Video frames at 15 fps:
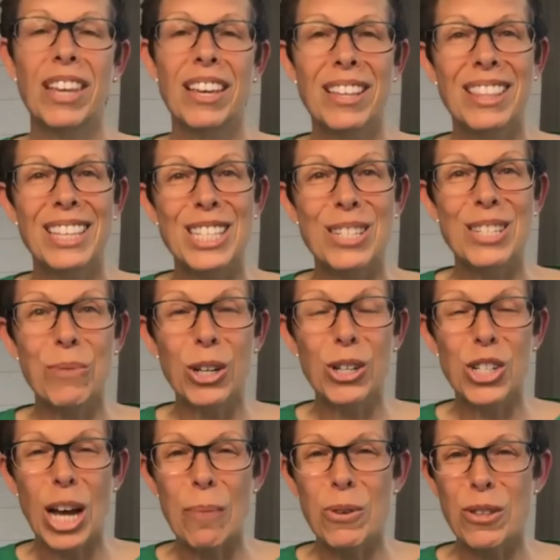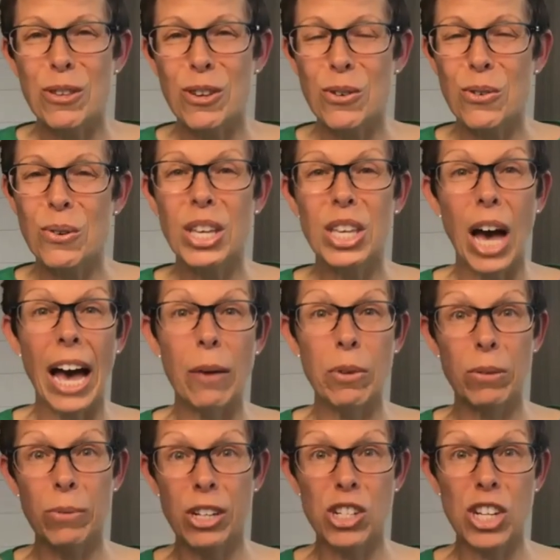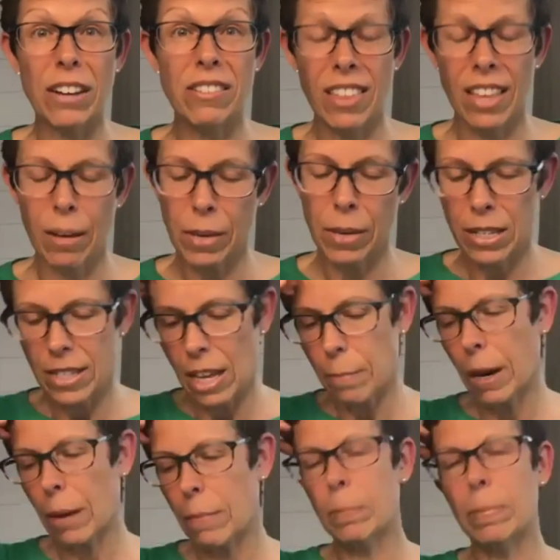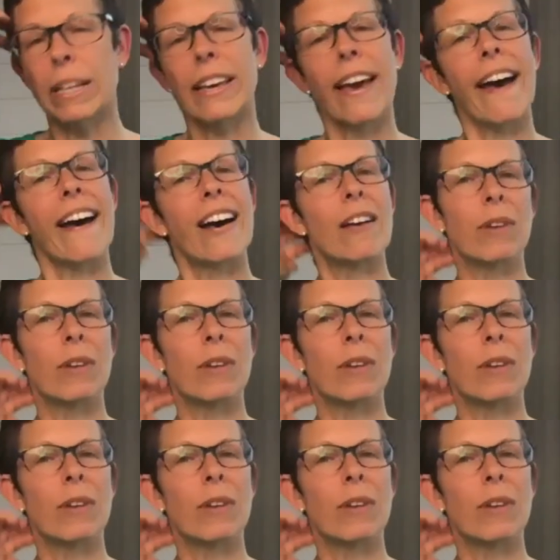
this workshop with you, I would reach out to them because they probably have